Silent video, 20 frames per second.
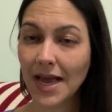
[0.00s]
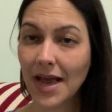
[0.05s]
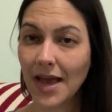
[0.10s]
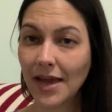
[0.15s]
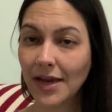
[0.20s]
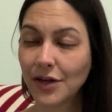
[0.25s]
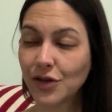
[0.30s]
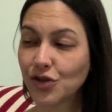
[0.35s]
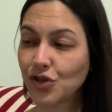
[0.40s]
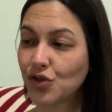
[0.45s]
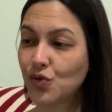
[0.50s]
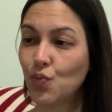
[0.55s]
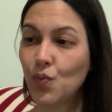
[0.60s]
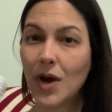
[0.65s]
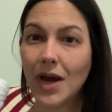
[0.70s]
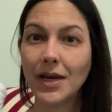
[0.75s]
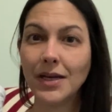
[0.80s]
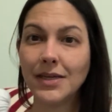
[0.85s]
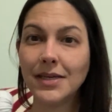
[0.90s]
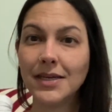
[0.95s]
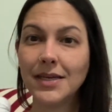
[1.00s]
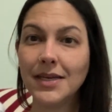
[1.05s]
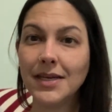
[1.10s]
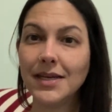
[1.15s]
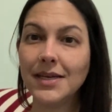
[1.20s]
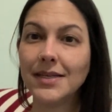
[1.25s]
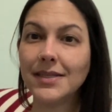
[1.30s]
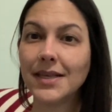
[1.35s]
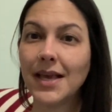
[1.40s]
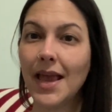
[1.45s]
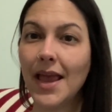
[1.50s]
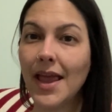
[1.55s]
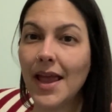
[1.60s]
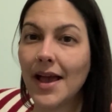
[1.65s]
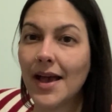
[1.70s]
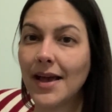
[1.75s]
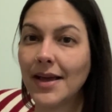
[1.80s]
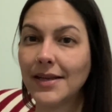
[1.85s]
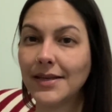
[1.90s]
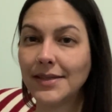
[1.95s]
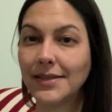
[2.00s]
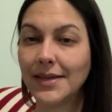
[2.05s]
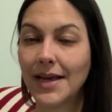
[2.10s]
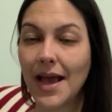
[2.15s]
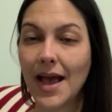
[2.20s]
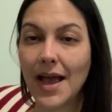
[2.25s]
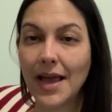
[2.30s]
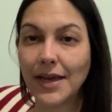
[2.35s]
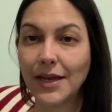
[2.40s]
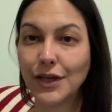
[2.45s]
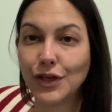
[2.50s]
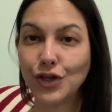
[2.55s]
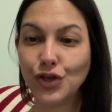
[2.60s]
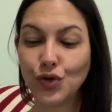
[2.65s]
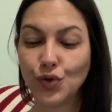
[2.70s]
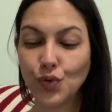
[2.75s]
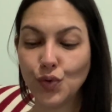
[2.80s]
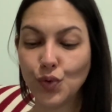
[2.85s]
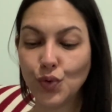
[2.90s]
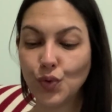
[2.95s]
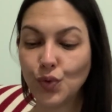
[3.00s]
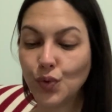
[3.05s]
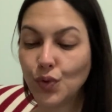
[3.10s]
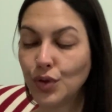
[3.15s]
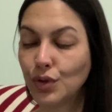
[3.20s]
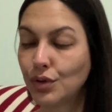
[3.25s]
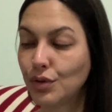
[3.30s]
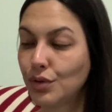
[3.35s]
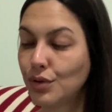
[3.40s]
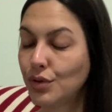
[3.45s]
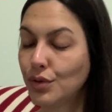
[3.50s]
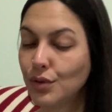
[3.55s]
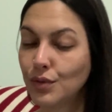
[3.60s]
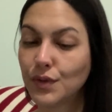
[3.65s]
I can just wind these and I can do 2